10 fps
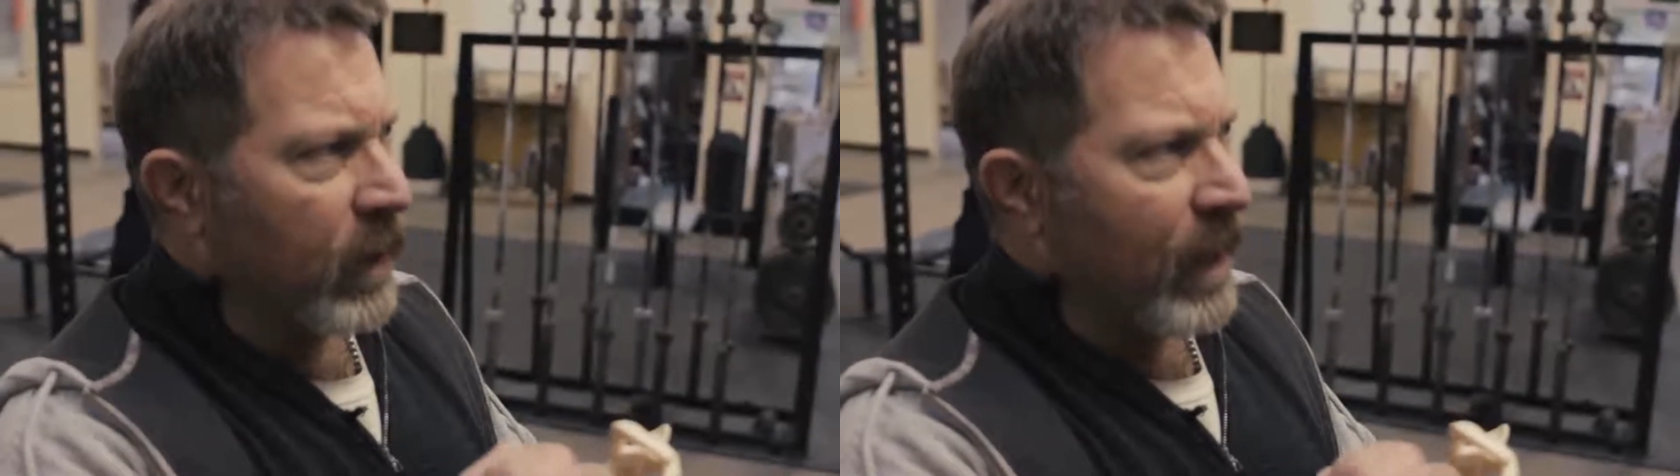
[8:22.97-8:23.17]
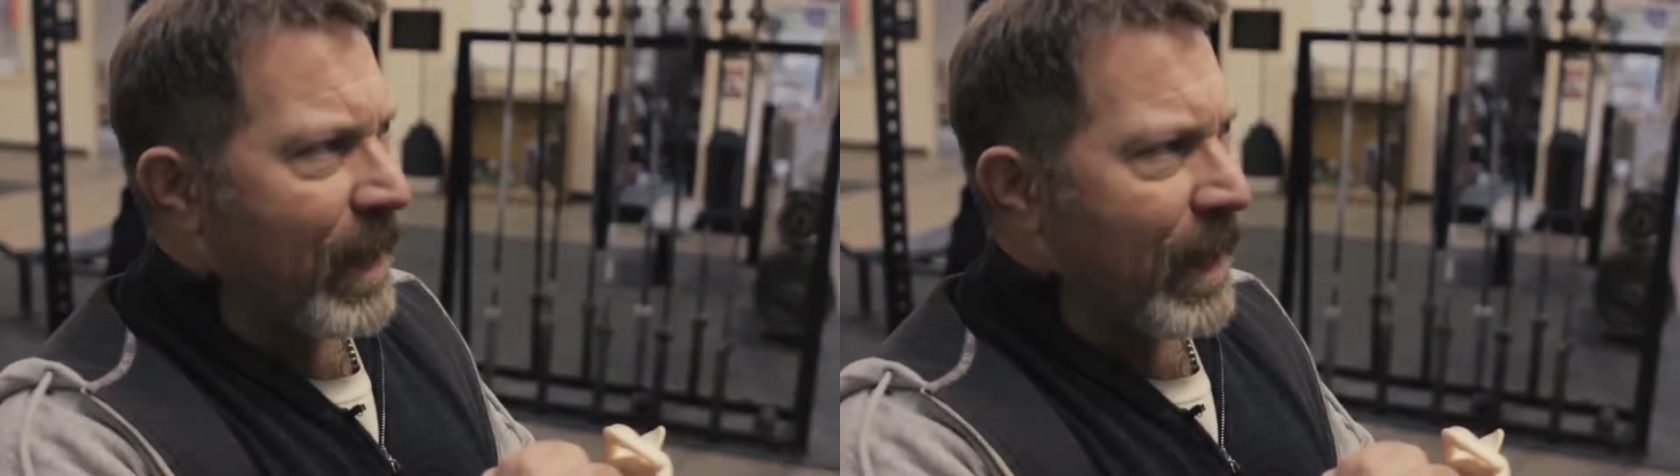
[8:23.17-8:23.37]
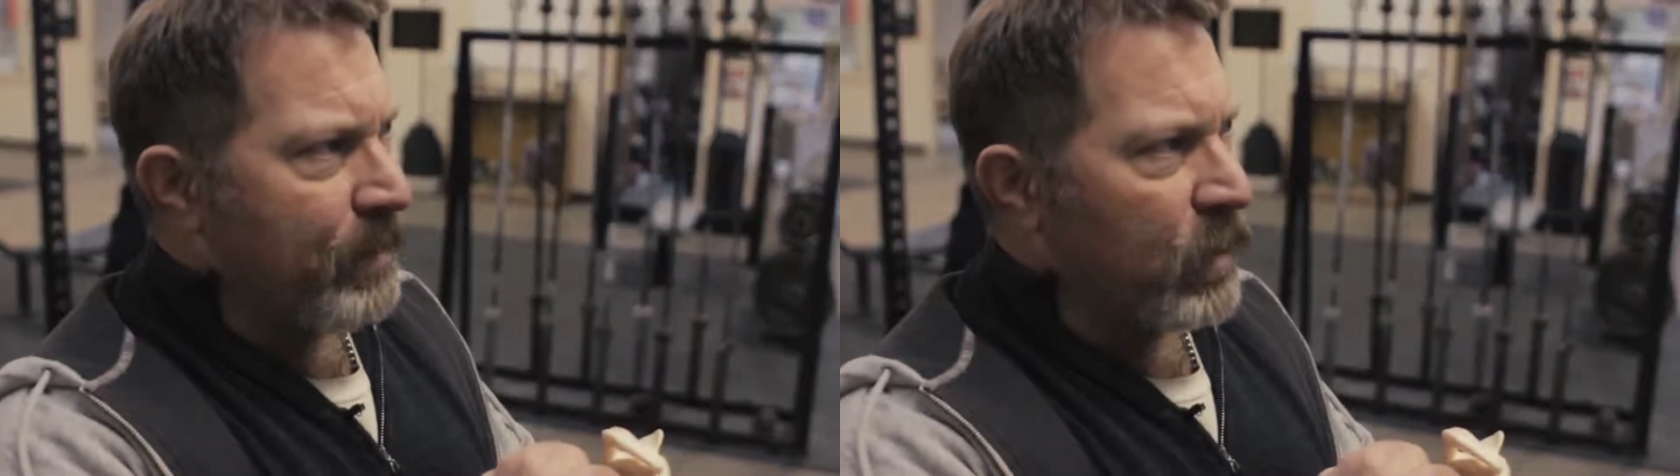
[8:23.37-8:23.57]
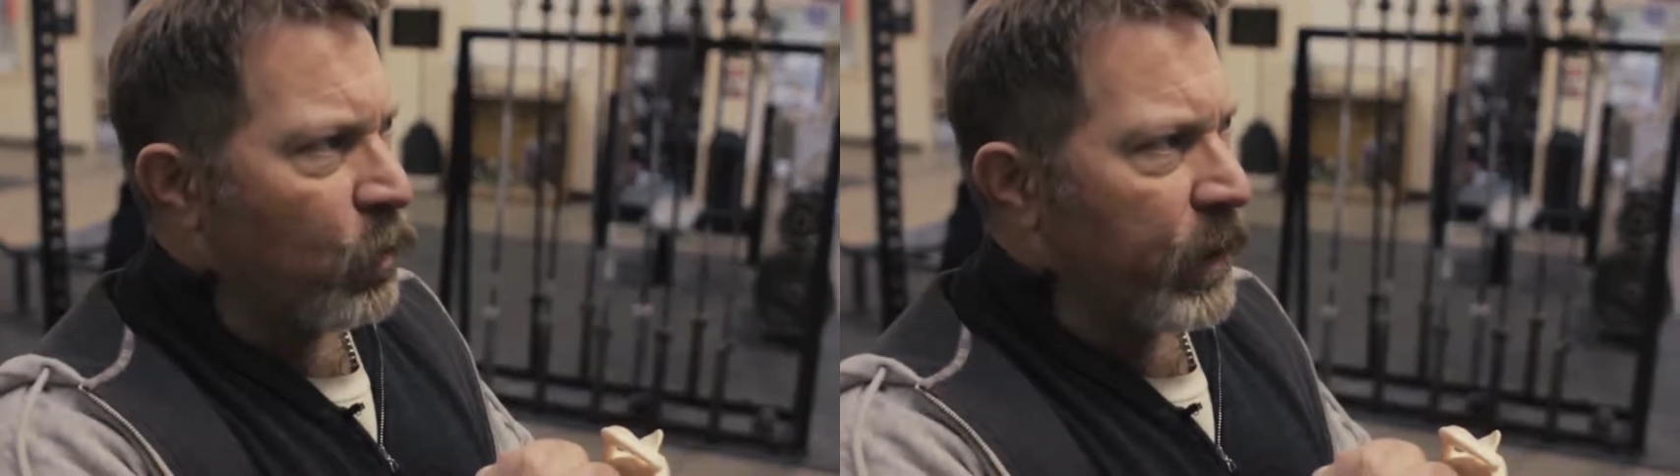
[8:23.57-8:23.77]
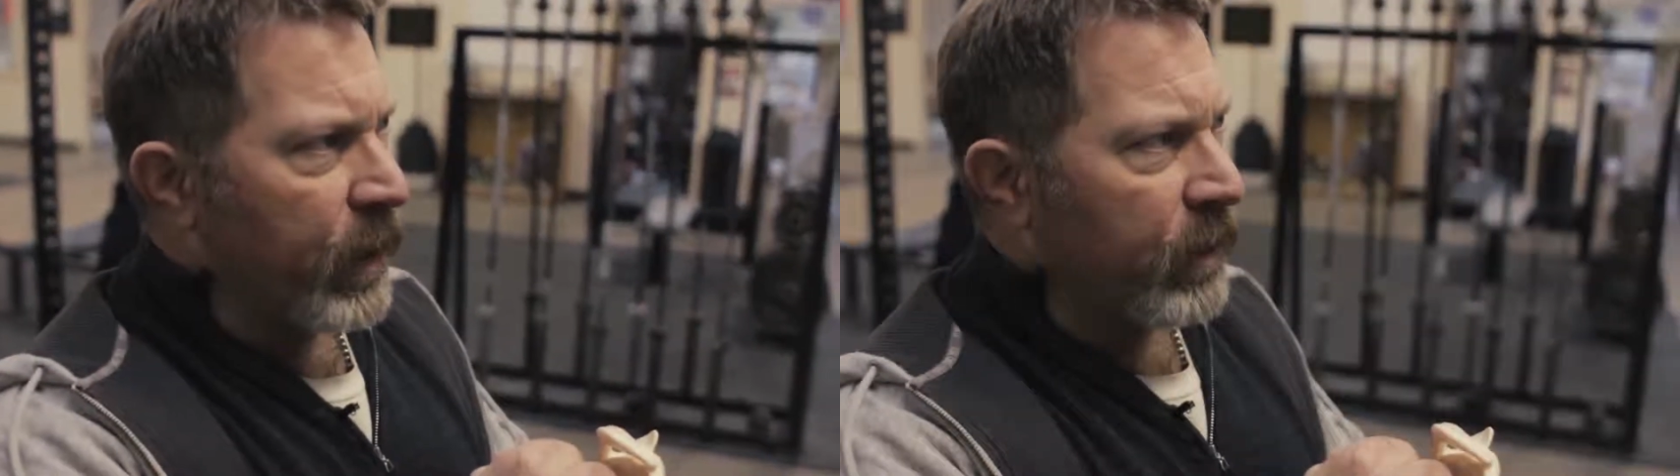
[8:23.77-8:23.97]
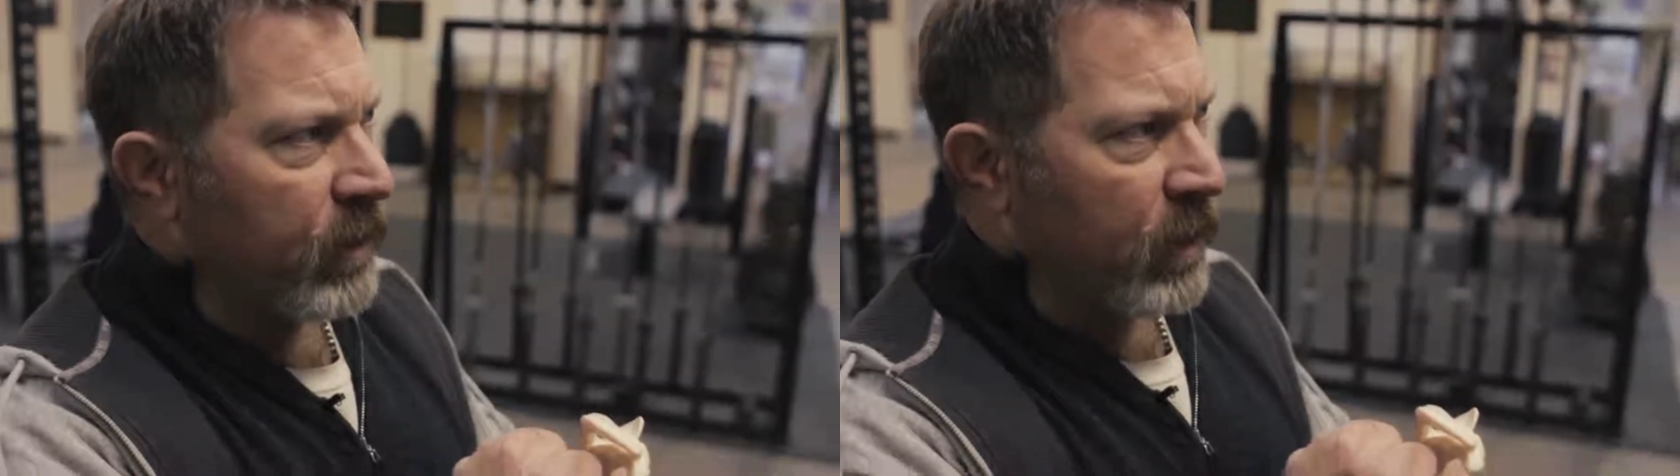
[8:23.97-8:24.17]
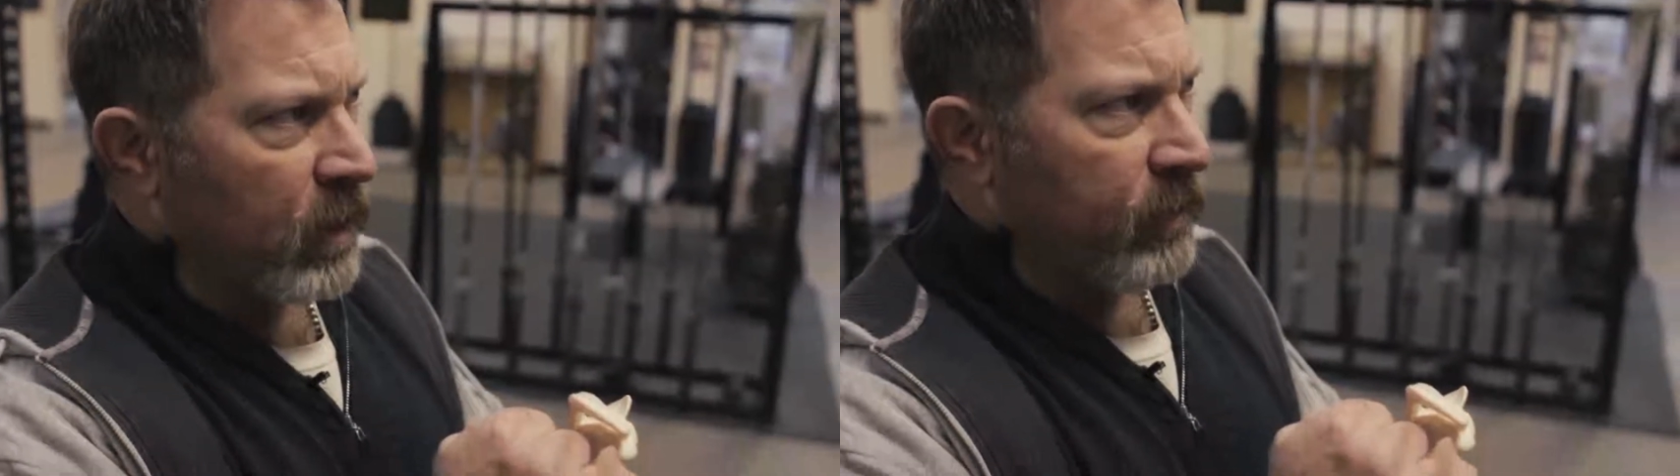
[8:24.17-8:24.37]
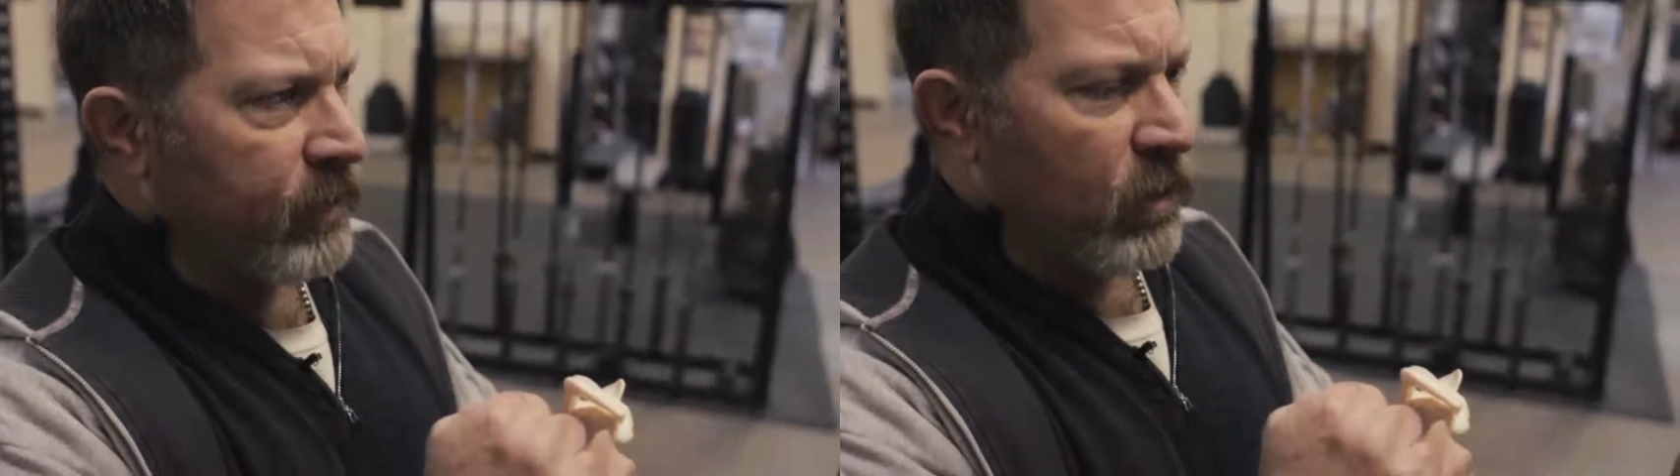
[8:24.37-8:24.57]
lie between the
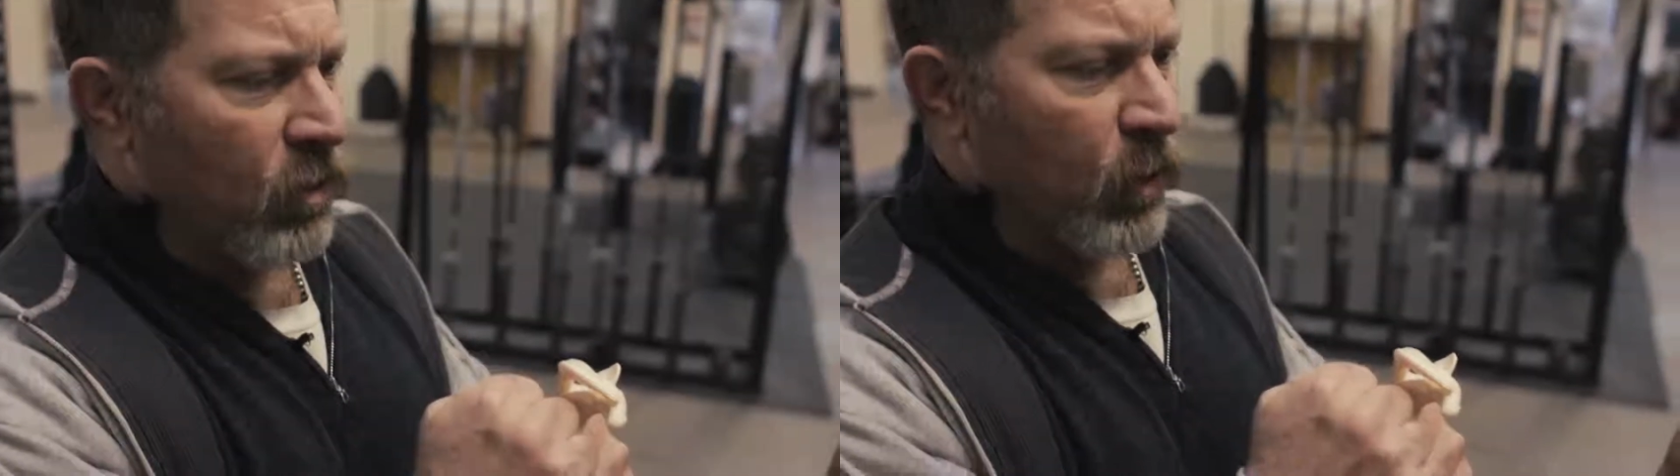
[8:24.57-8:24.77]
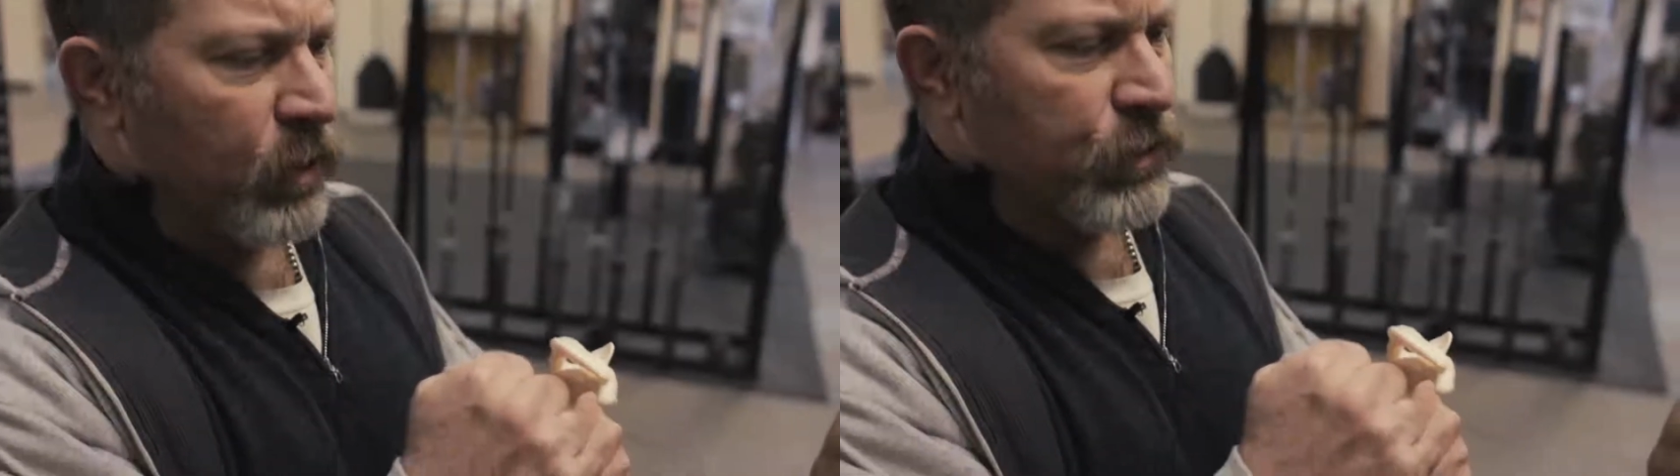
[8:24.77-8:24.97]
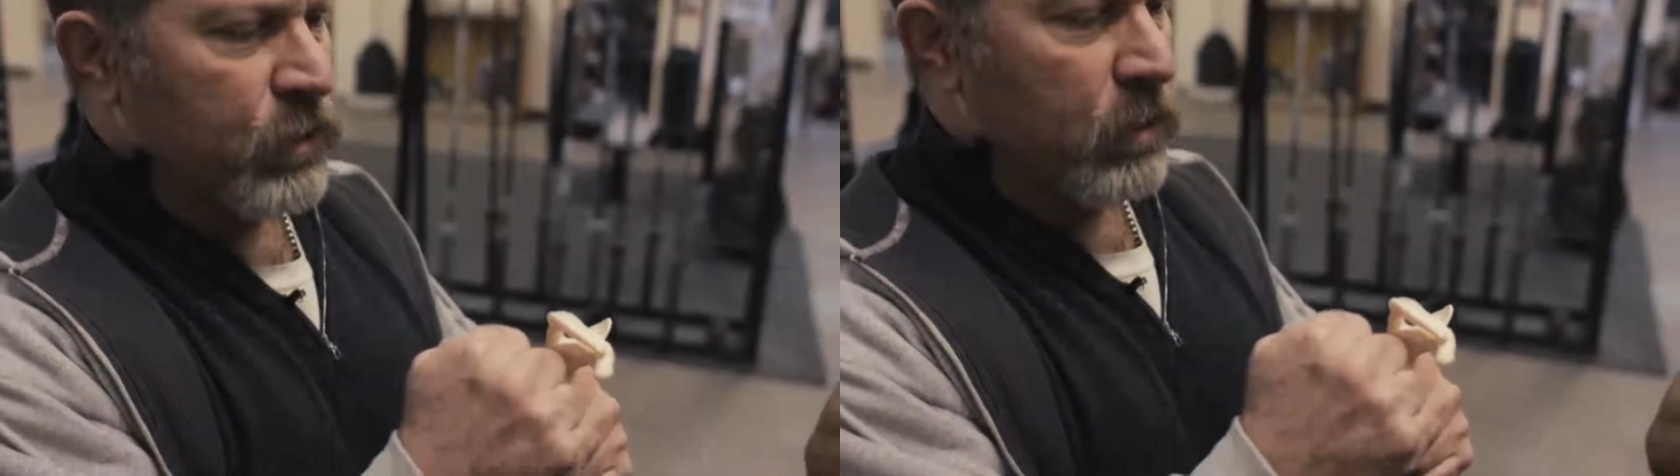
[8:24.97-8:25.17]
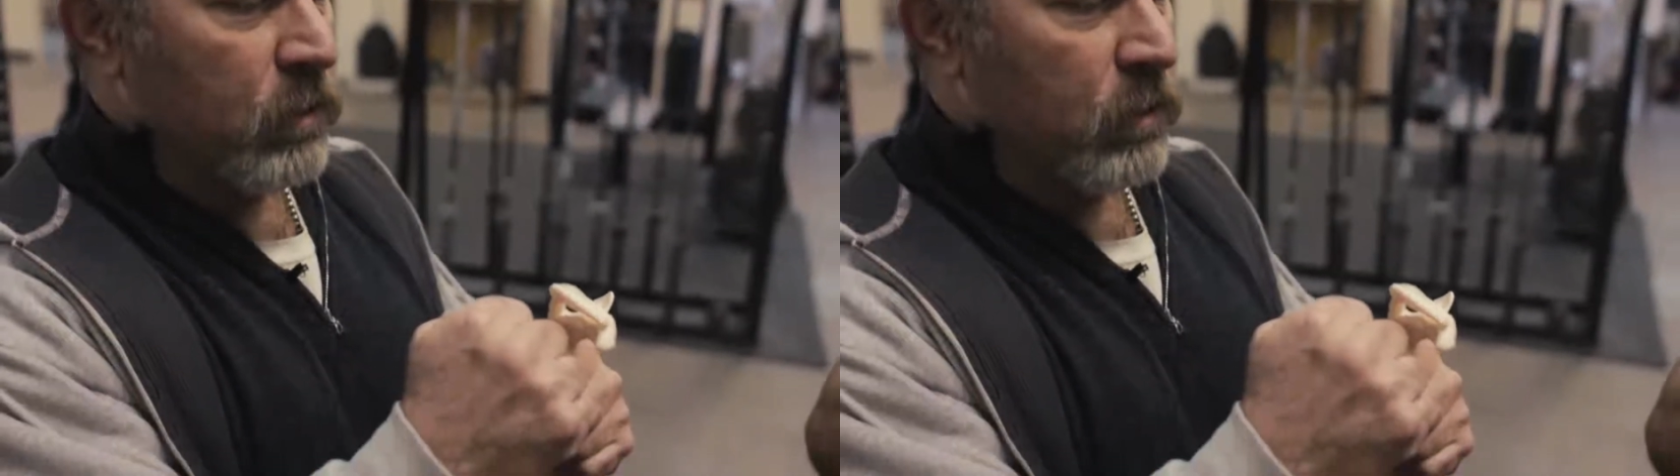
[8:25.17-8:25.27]
head of the humerus